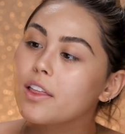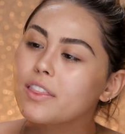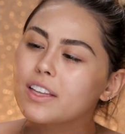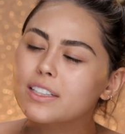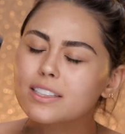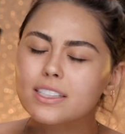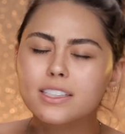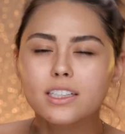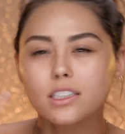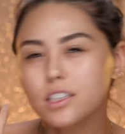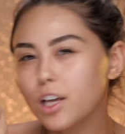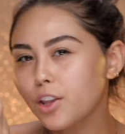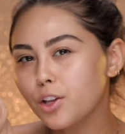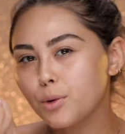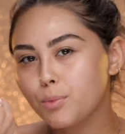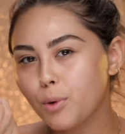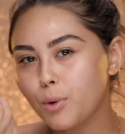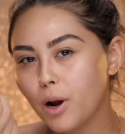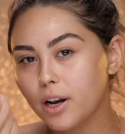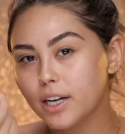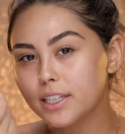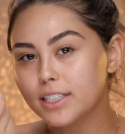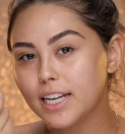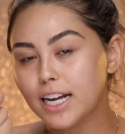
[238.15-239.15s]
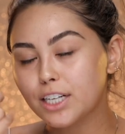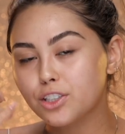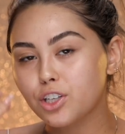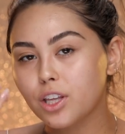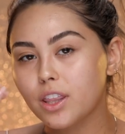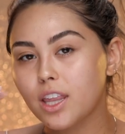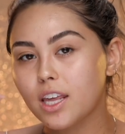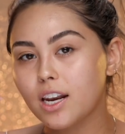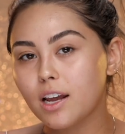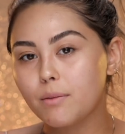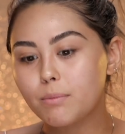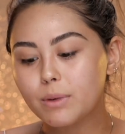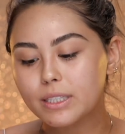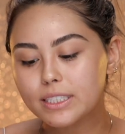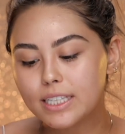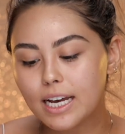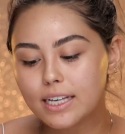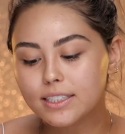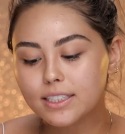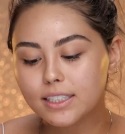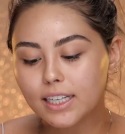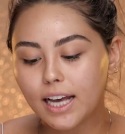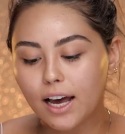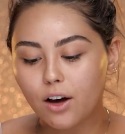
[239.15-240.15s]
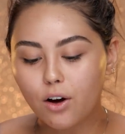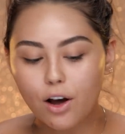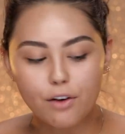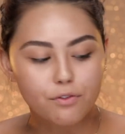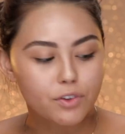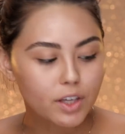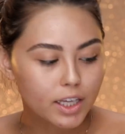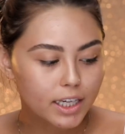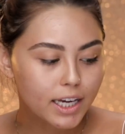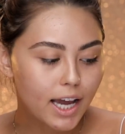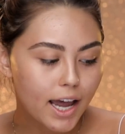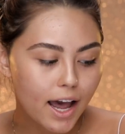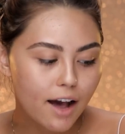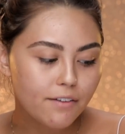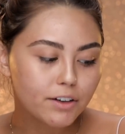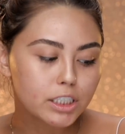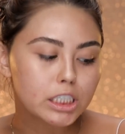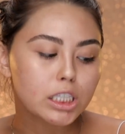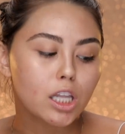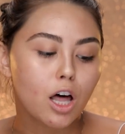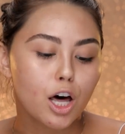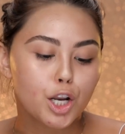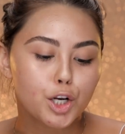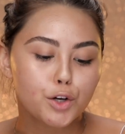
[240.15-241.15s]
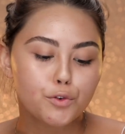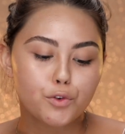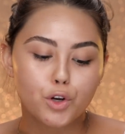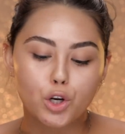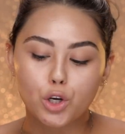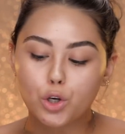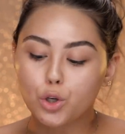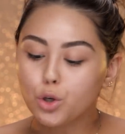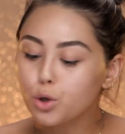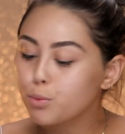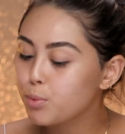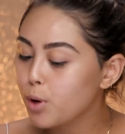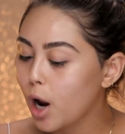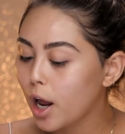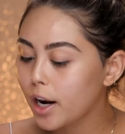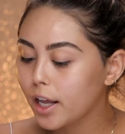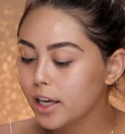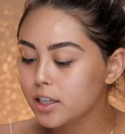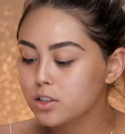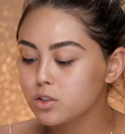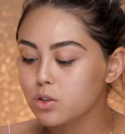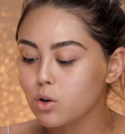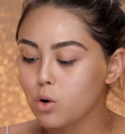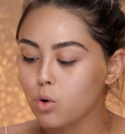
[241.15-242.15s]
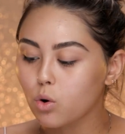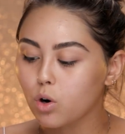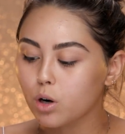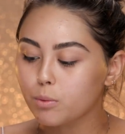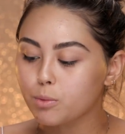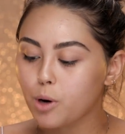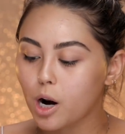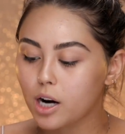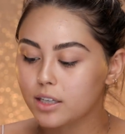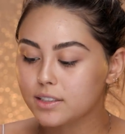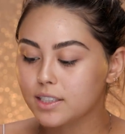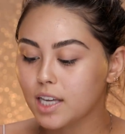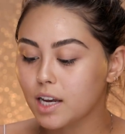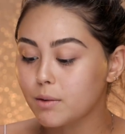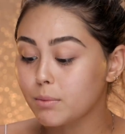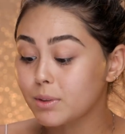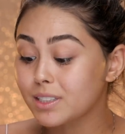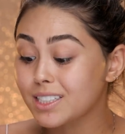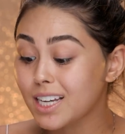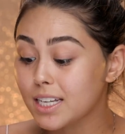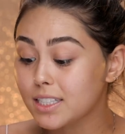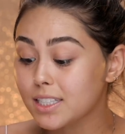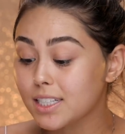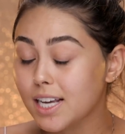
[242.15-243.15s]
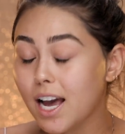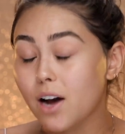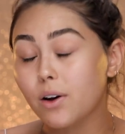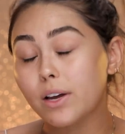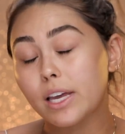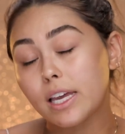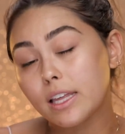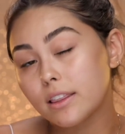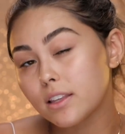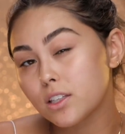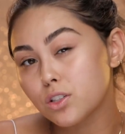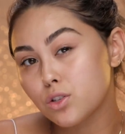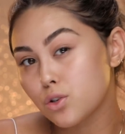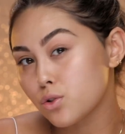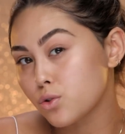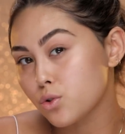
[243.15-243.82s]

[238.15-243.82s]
This is another product actually that I've been testing out. I feel like I have a lot of new products or products that I've been testing out in this